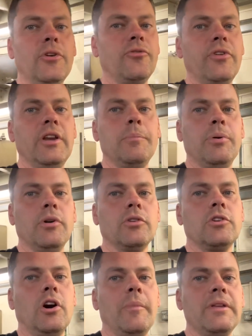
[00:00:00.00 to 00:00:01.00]
free to put
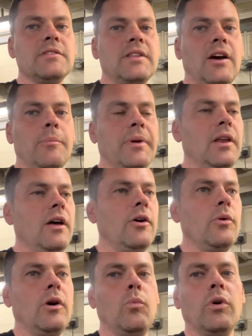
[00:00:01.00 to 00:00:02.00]
comments down
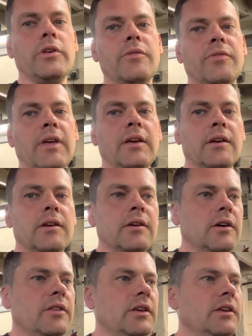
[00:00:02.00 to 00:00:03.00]
below on what you think
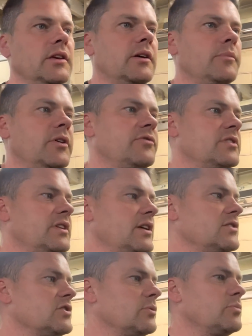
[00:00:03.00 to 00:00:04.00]
of of
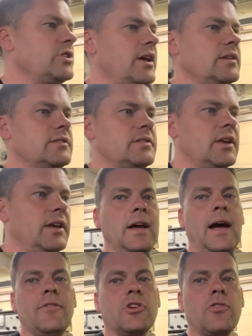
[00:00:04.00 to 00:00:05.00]
today's subjects.
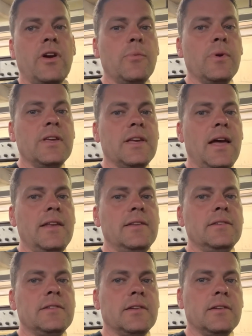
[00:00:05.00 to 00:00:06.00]
Have a great
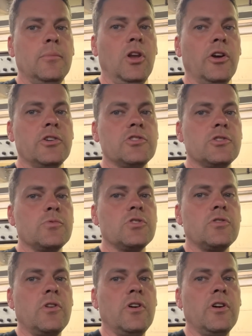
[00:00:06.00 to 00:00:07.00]
weekend, like,
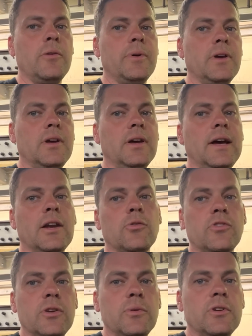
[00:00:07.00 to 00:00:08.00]
subscribe, and I'll
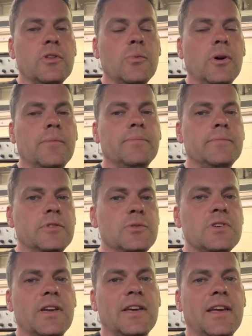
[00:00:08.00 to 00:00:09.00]
see you in another one. You
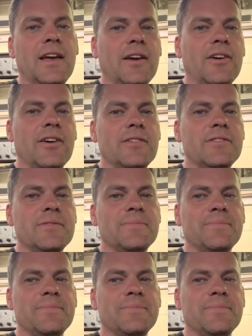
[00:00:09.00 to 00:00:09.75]
take care guys.